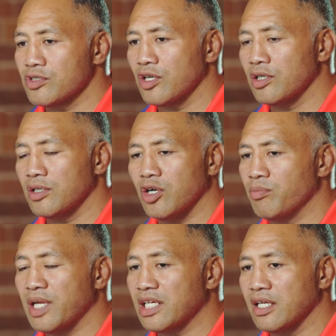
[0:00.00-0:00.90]
So
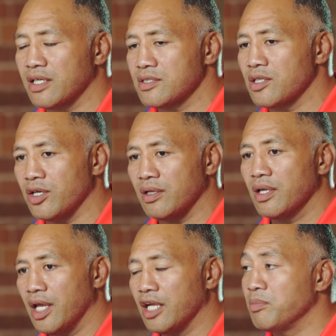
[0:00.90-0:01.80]
automatically I guess, no,
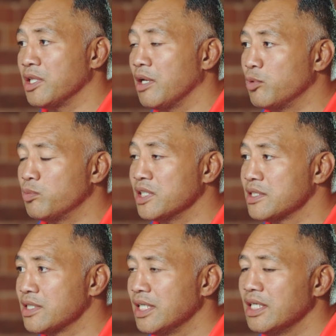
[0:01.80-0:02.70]
hand me that ball,
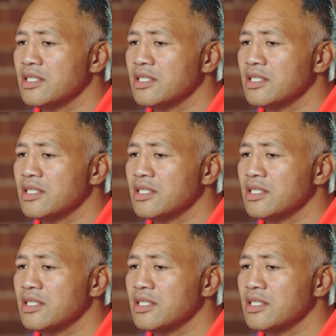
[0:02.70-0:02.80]
please.